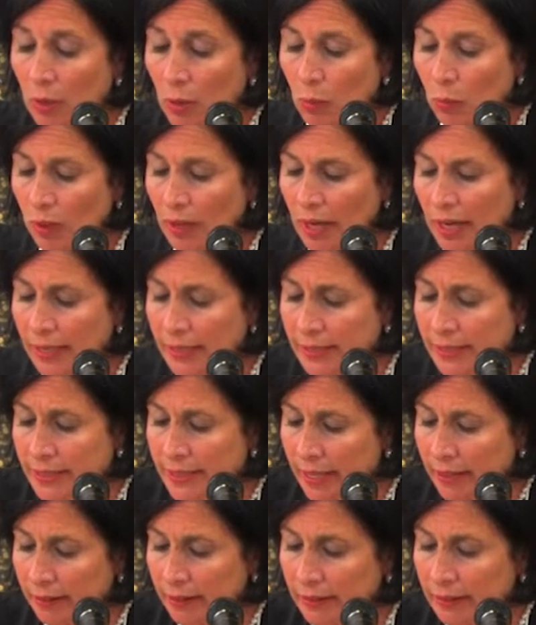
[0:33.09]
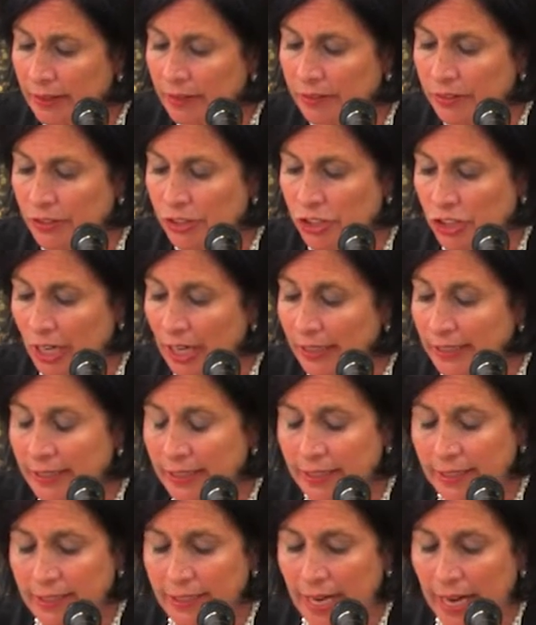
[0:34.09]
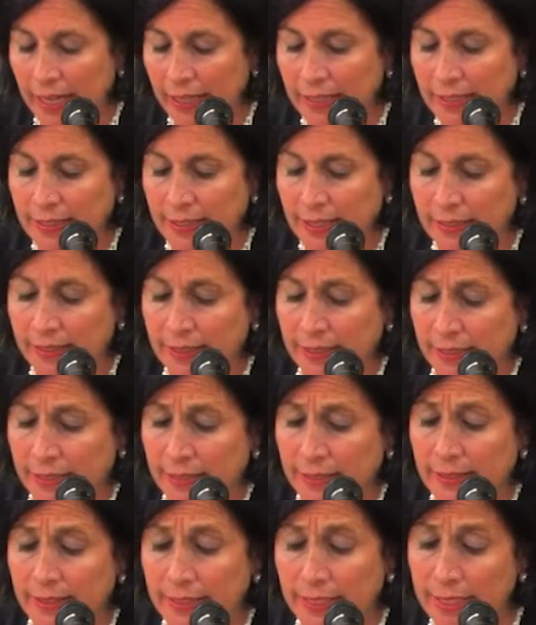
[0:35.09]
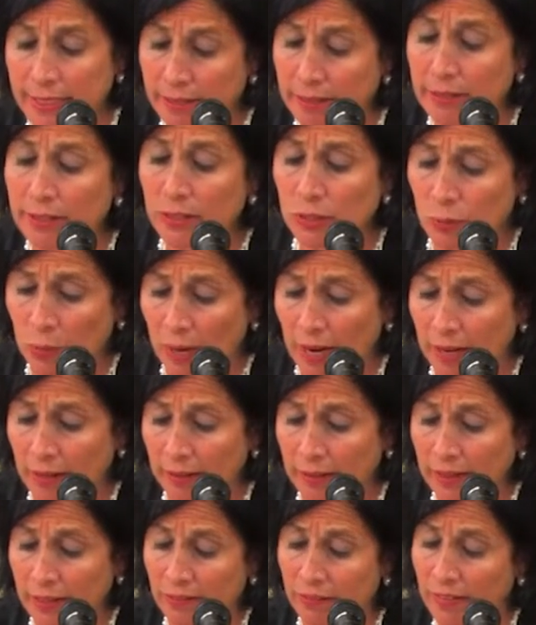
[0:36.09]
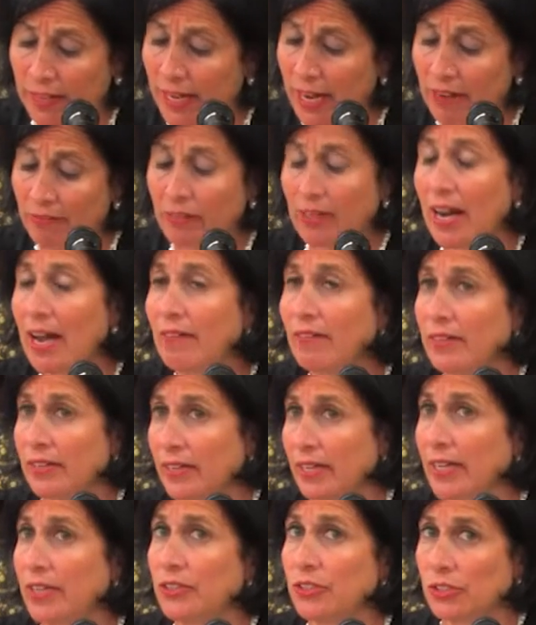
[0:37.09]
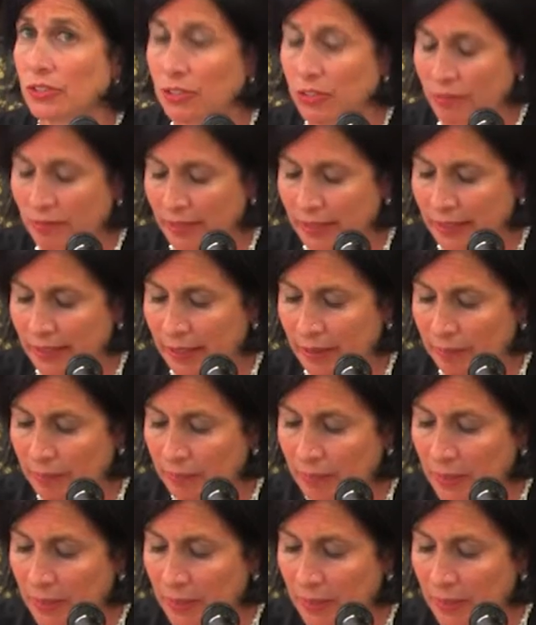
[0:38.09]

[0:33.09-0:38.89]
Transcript: will undoubtedly reject and attack his ideas here as well if they ever have the occasion to read them.